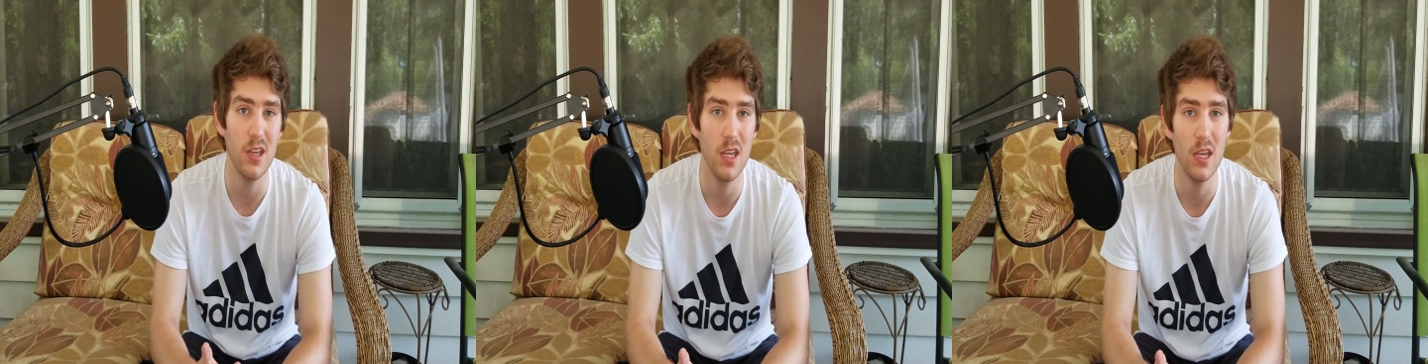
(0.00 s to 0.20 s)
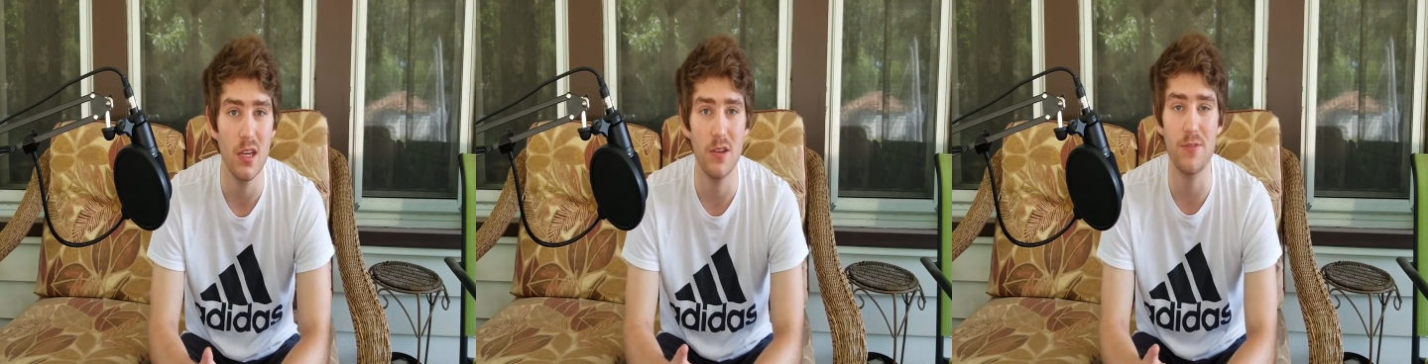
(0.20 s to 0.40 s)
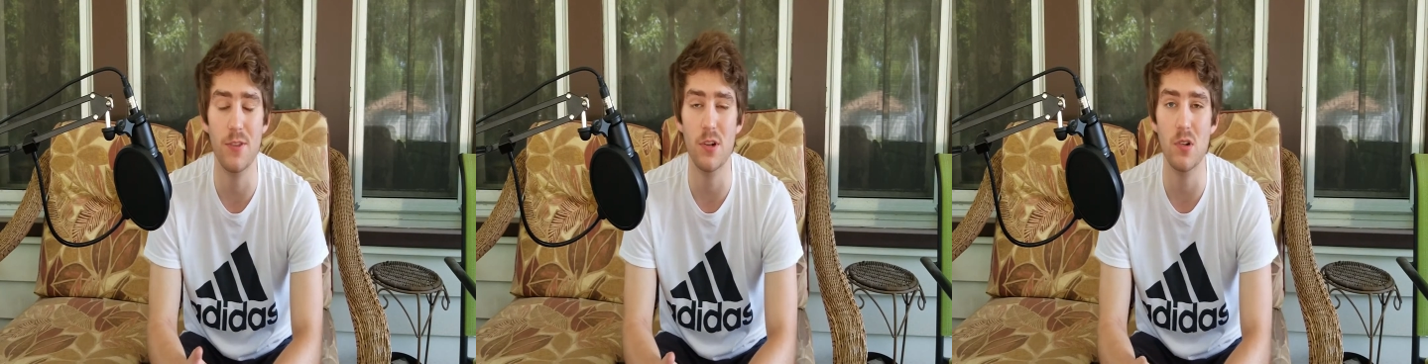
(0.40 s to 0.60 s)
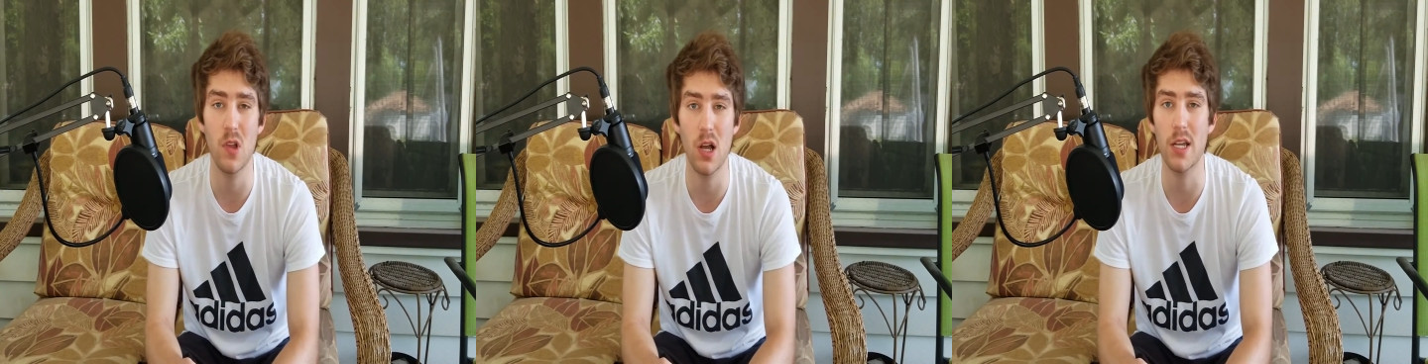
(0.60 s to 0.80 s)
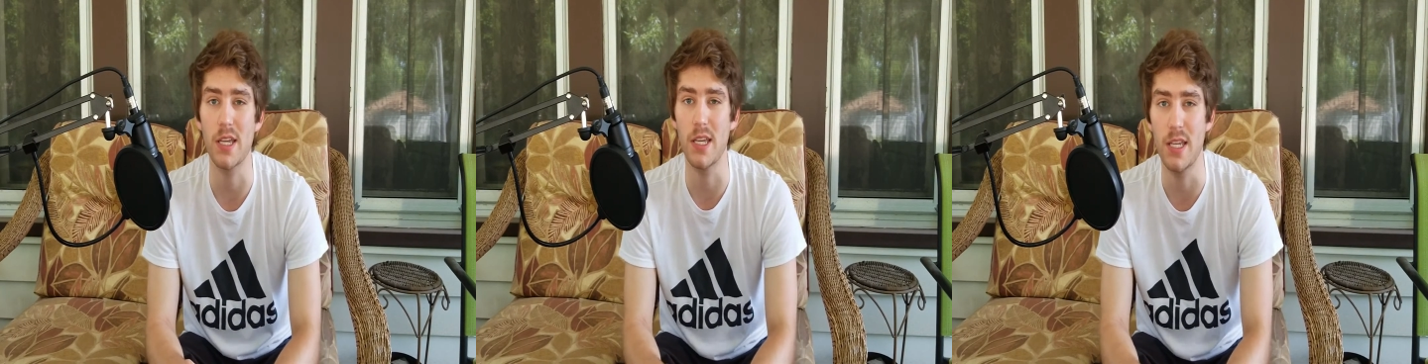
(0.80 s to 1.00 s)
if they're
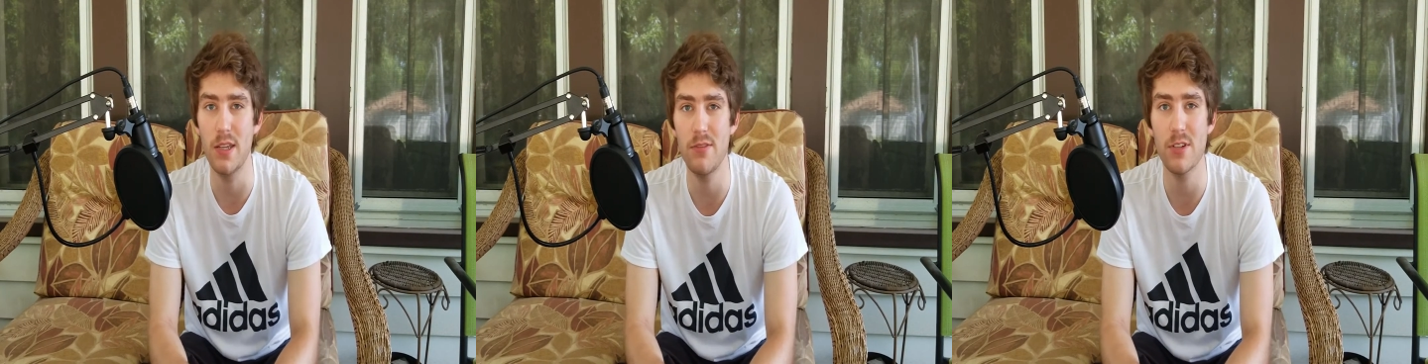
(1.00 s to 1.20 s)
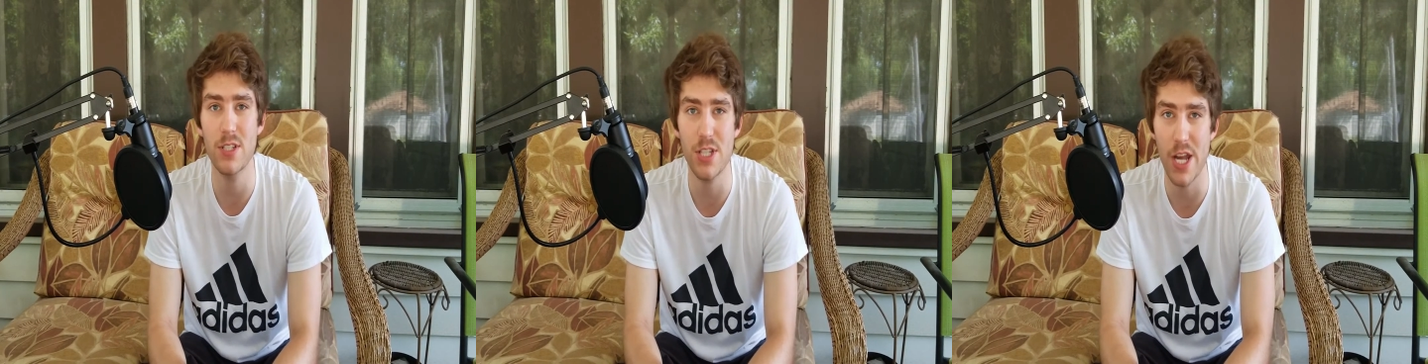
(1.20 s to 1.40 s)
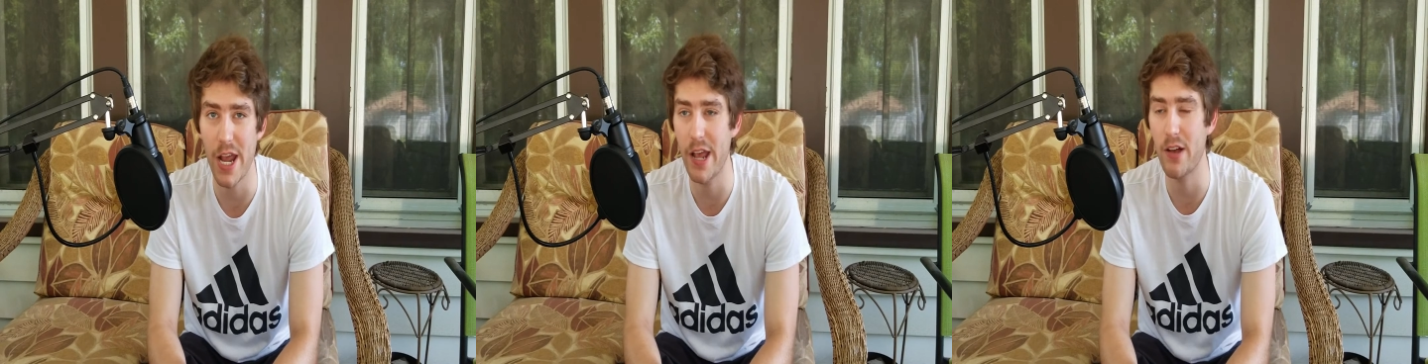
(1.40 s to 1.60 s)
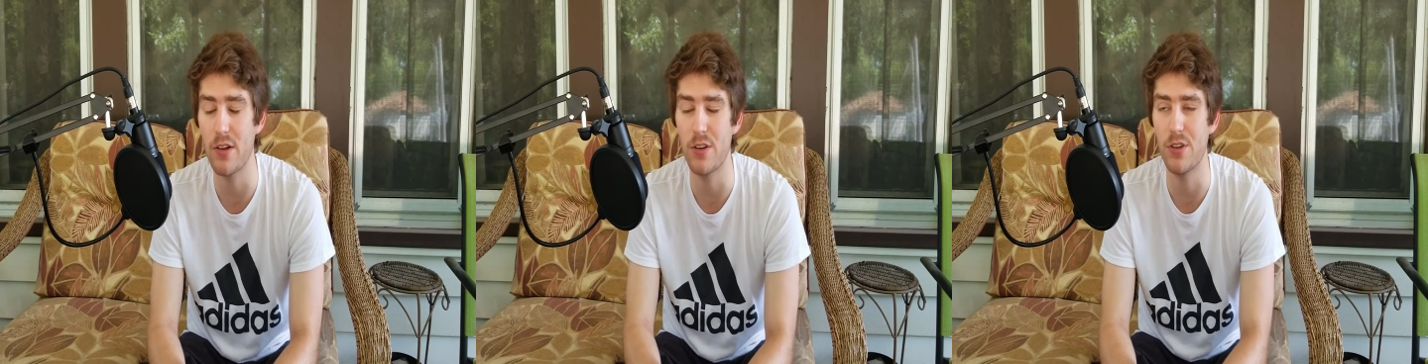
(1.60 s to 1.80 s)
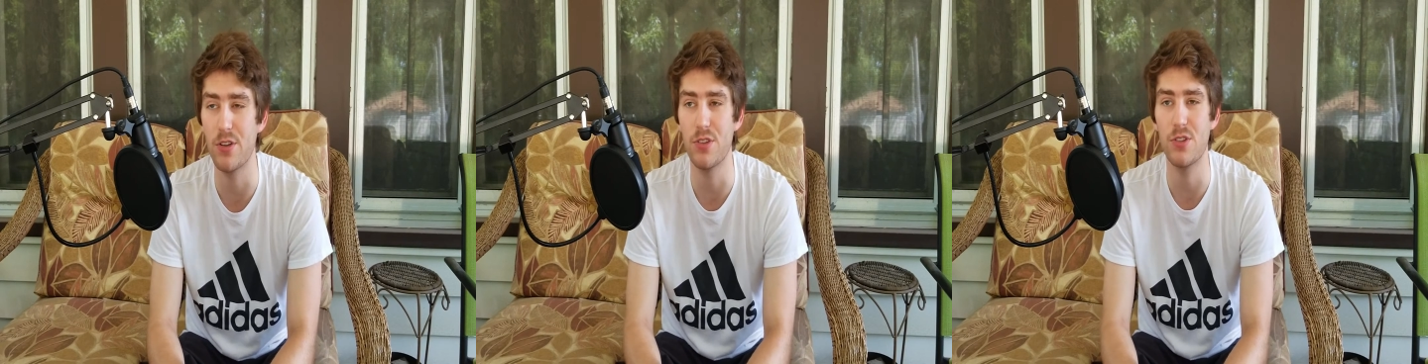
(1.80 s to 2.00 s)
lucky, even
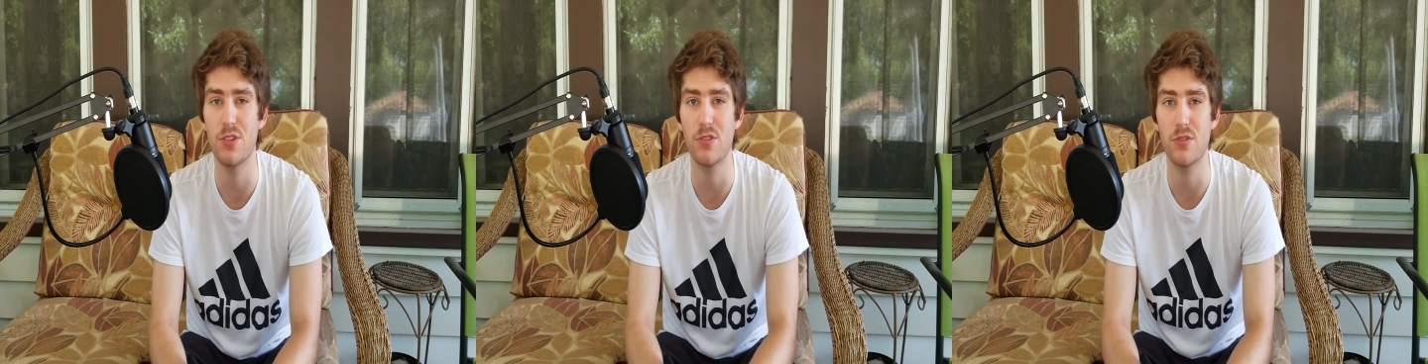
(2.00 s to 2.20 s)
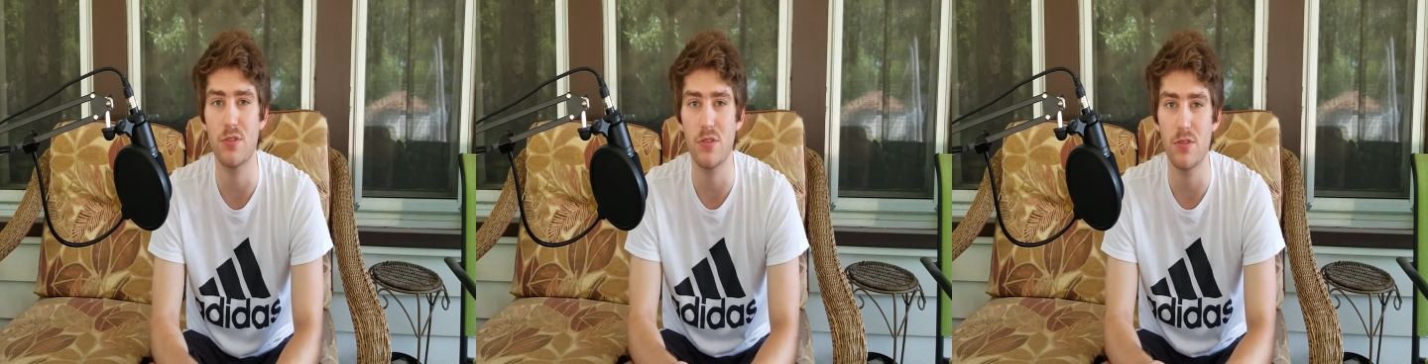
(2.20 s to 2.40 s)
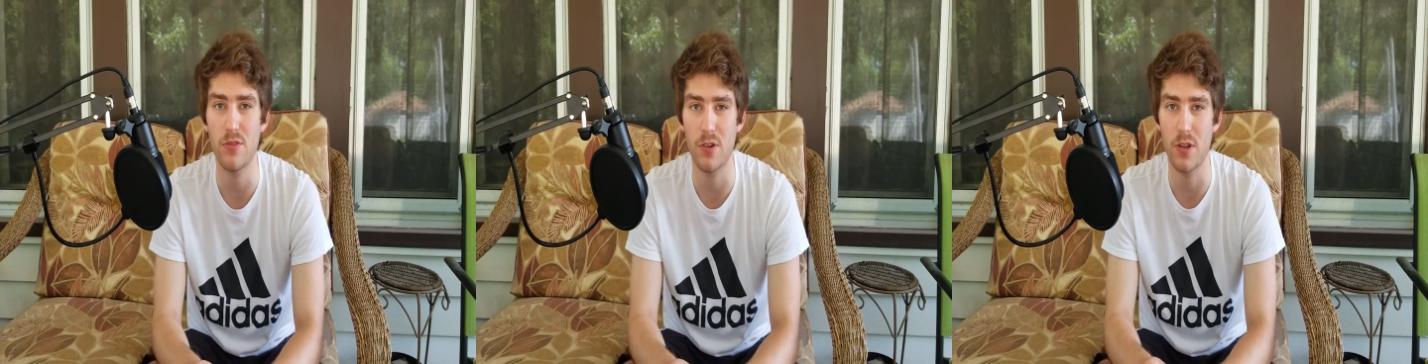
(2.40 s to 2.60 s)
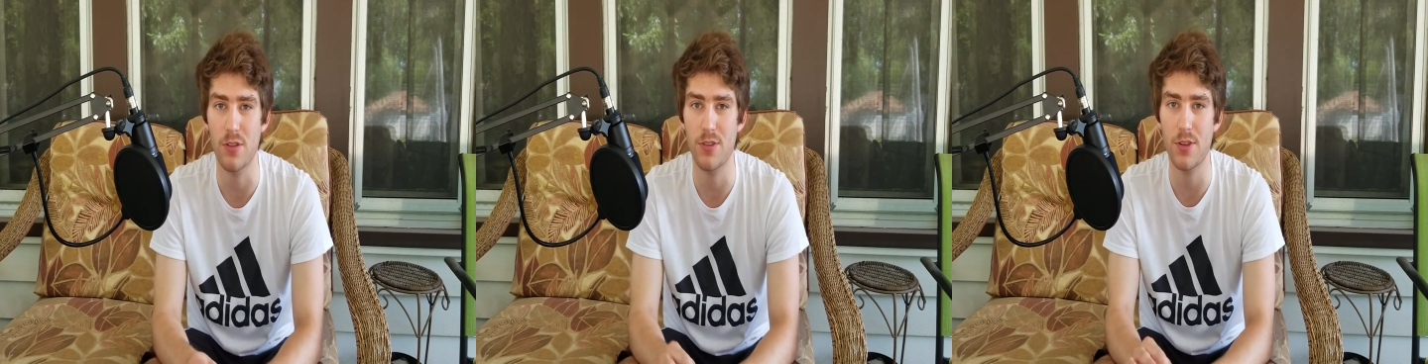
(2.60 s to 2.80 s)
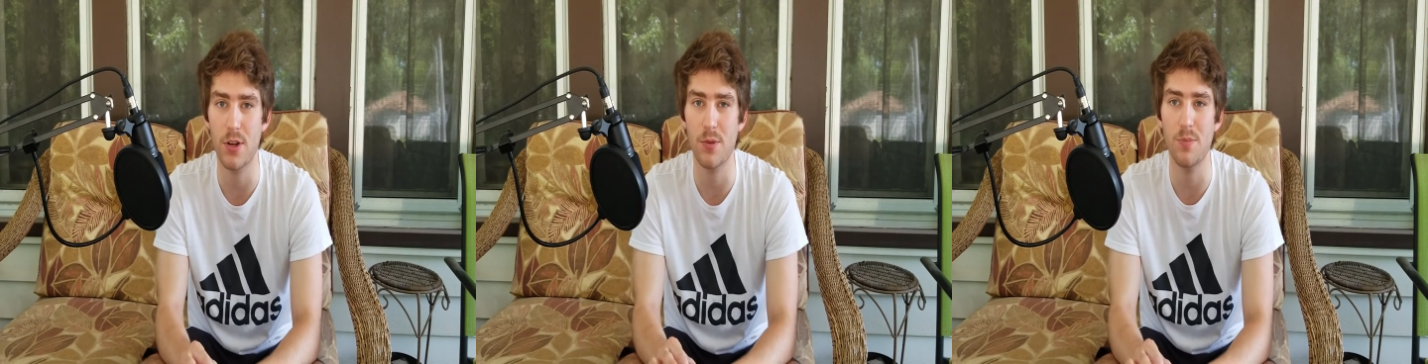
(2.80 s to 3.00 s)
challenge for a
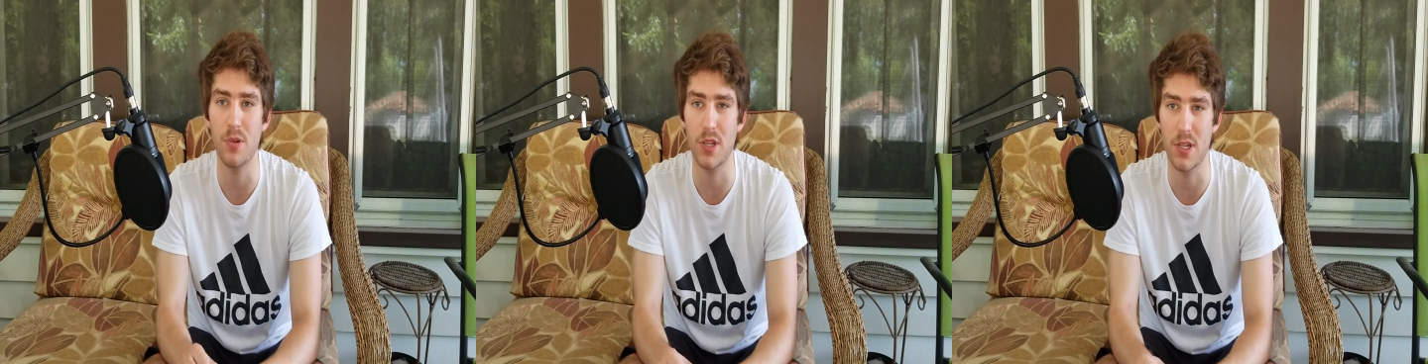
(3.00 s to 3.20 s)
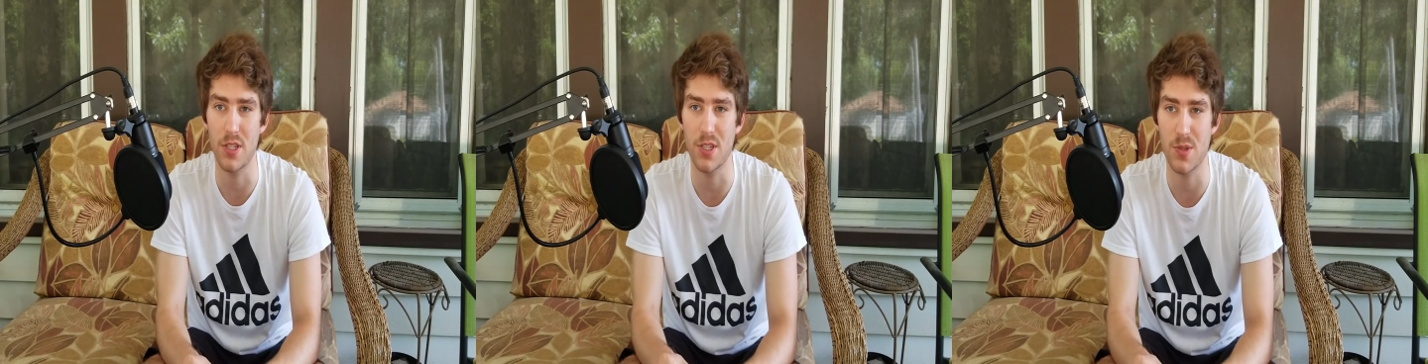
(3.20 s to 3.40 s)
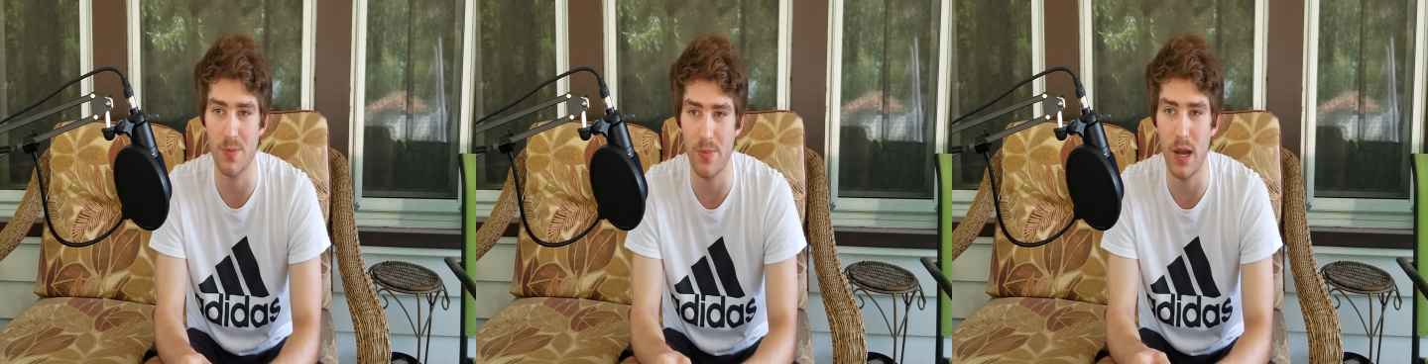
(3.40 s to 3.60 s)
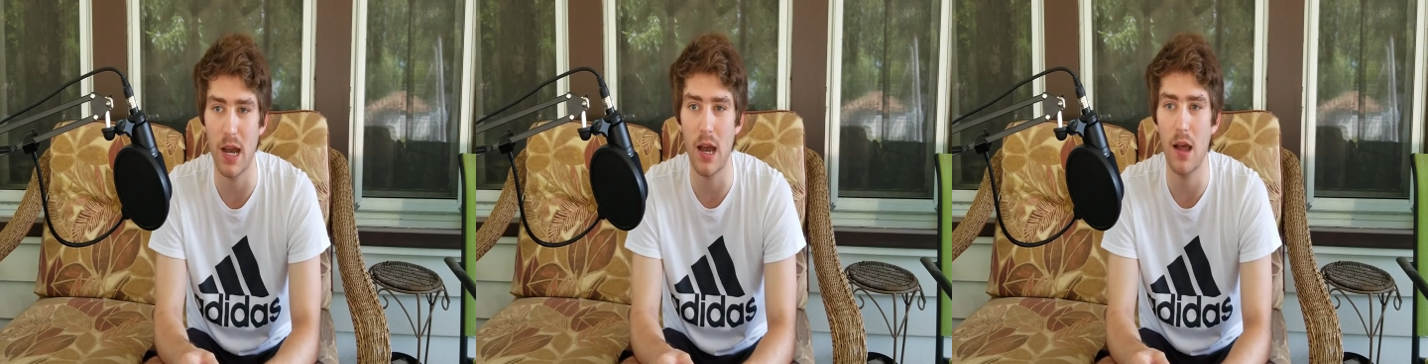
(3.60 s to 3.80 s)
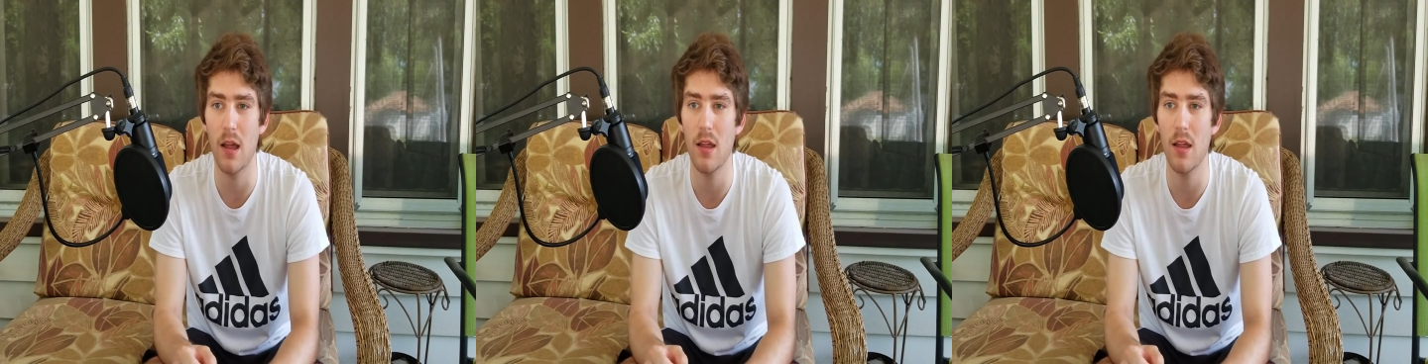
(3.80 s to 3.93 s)
third place spot.